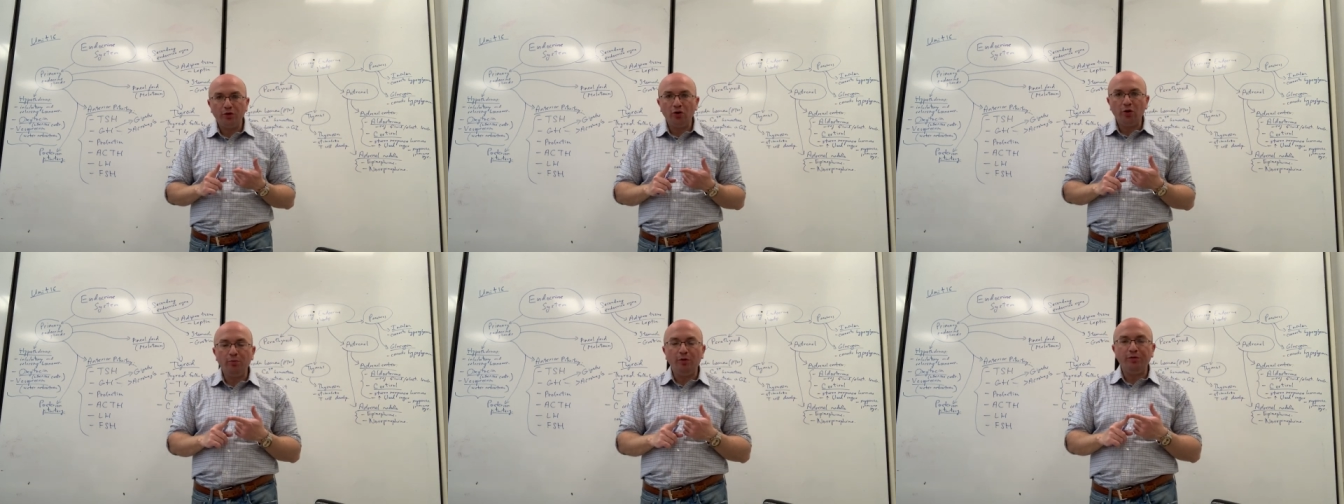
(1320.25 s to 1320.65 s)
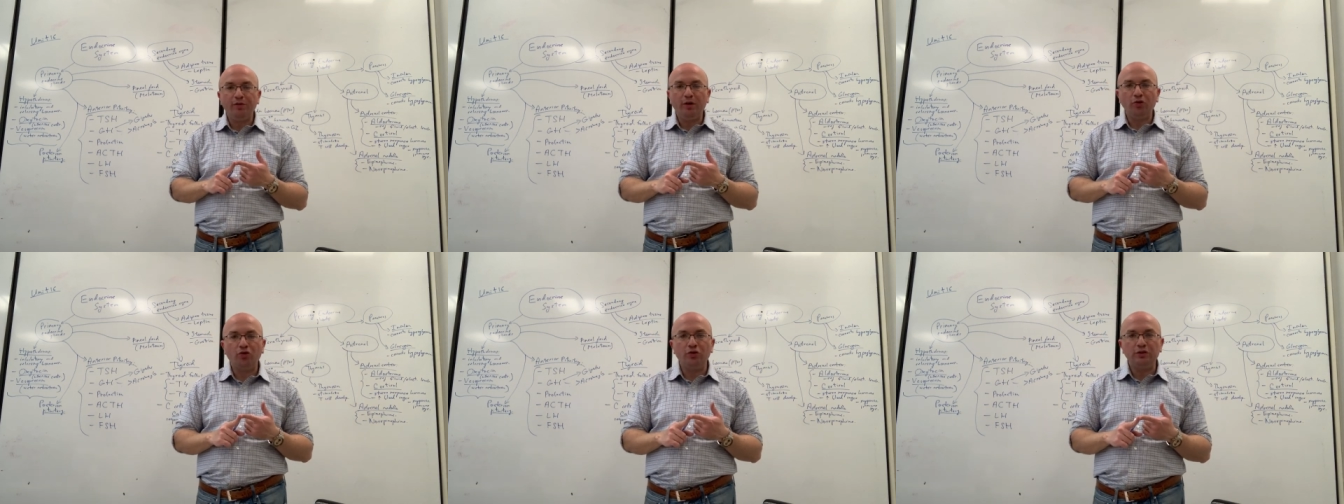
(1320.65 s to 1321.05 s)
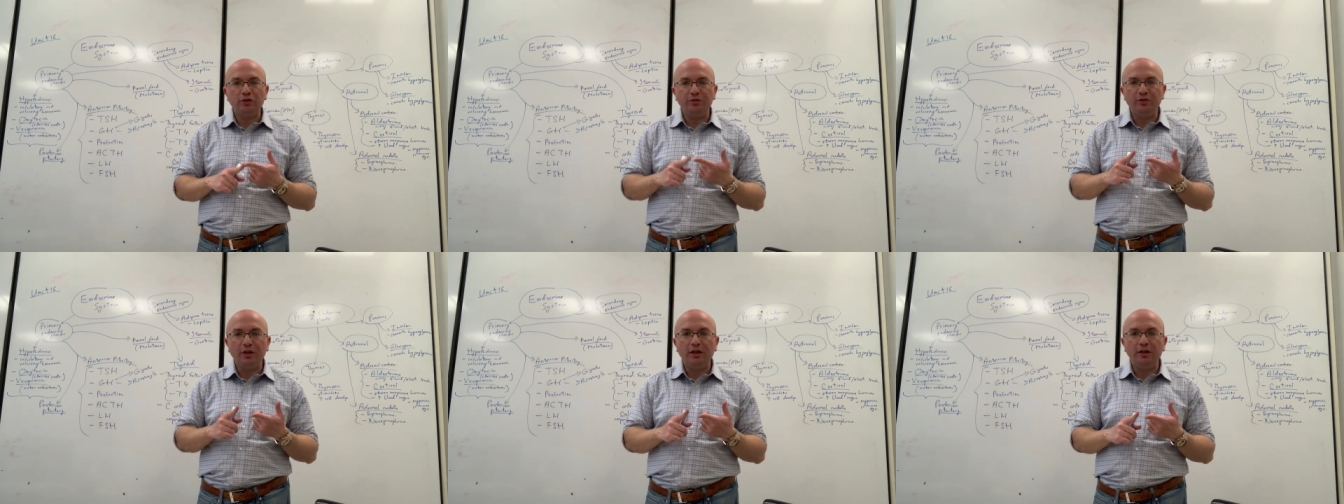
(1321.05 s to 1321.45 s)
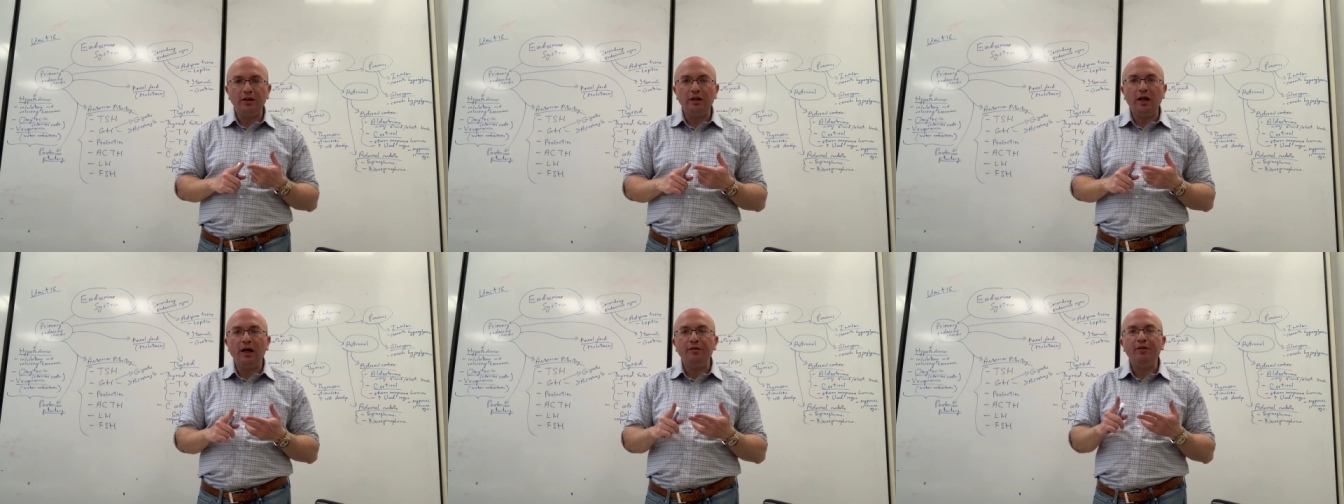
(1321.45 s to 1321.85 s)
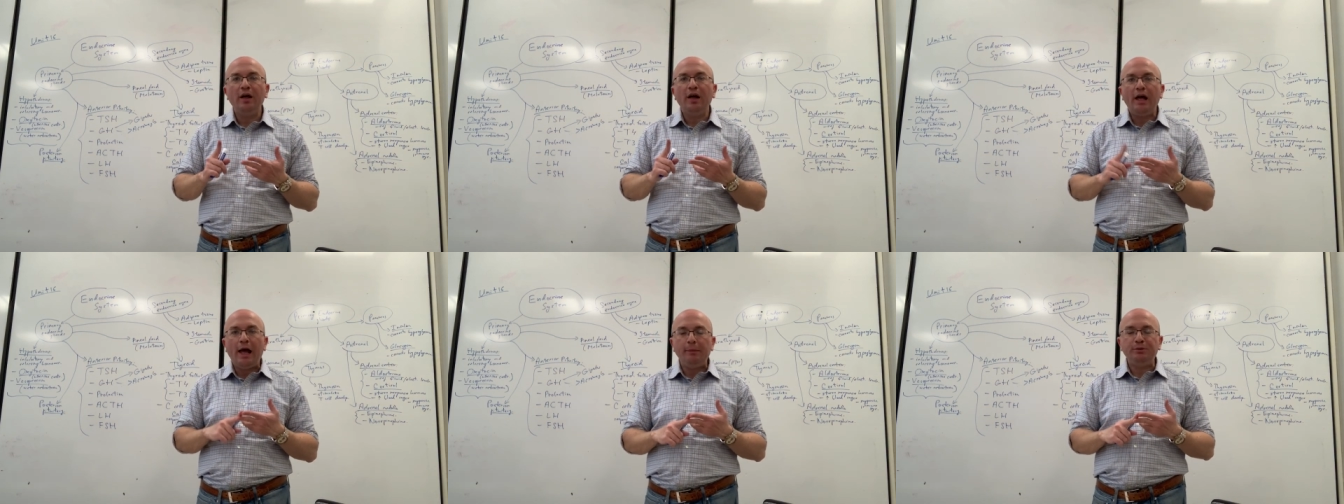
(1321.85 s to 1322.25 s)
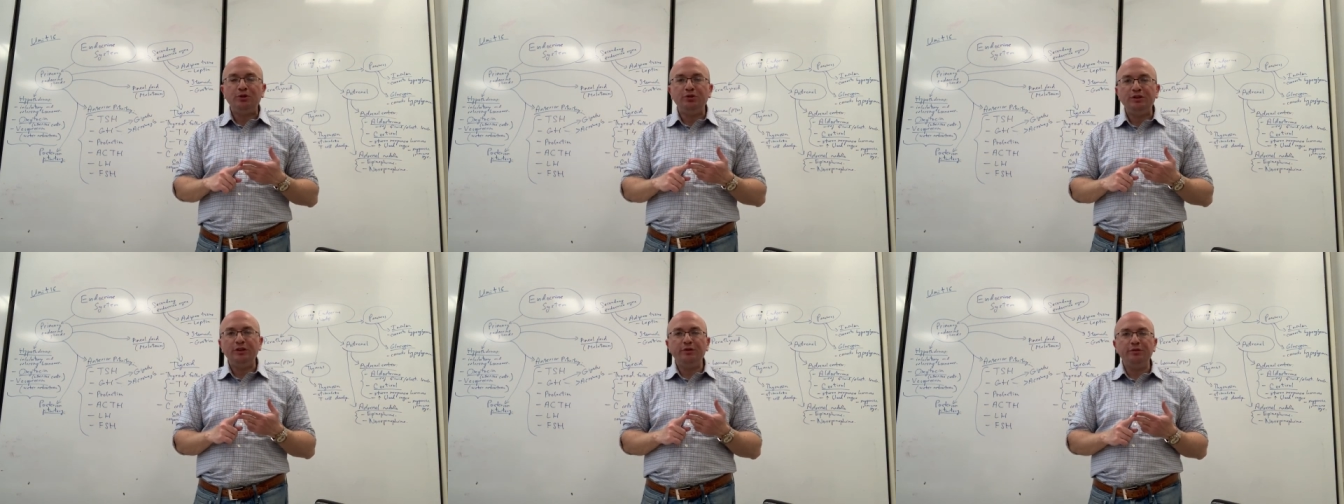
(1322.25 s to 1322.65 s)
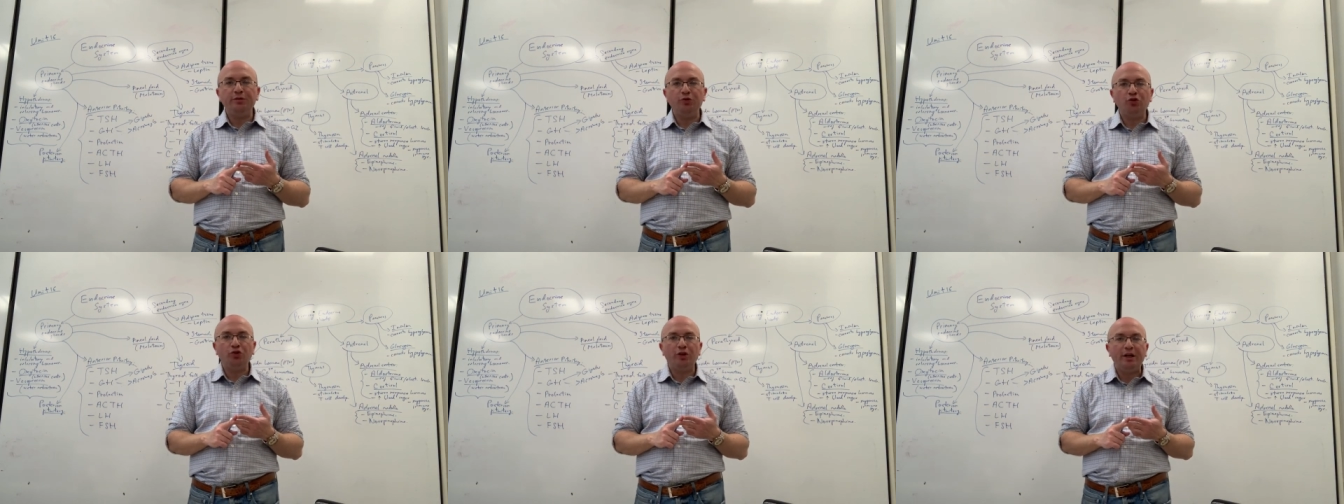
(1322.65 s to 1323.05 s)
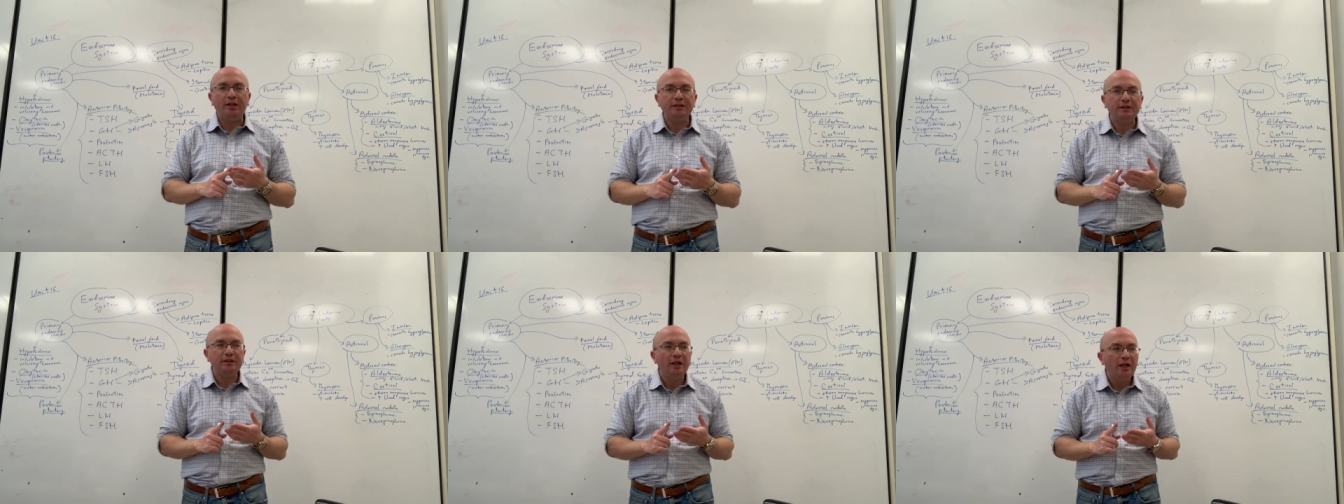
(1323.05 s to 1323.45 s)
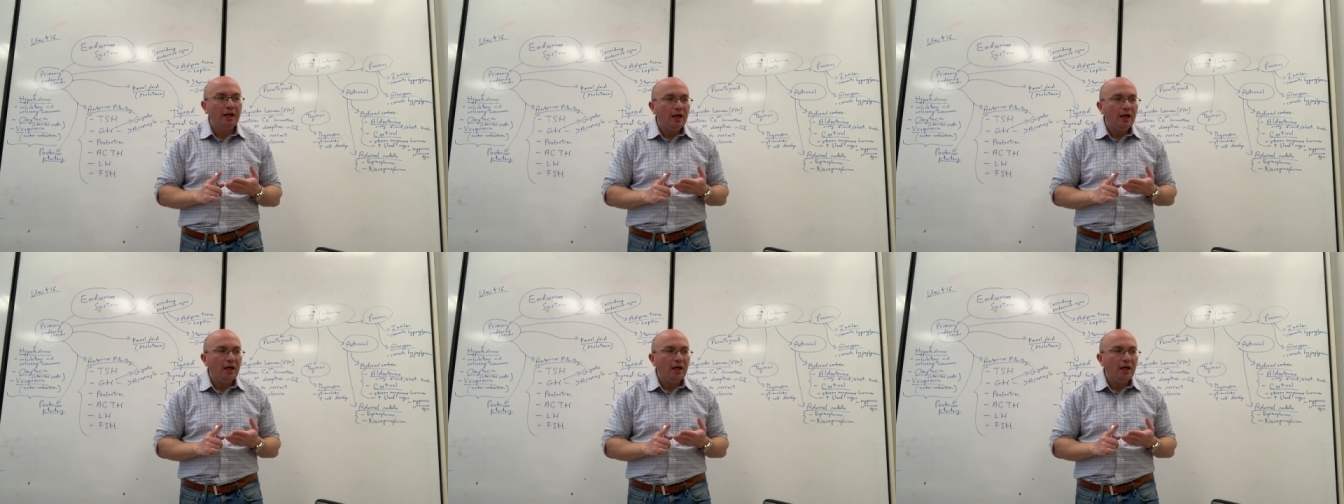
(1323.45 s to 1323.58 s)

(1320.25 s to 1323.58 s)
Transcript: normal functions of daily life, helps you deal with stress,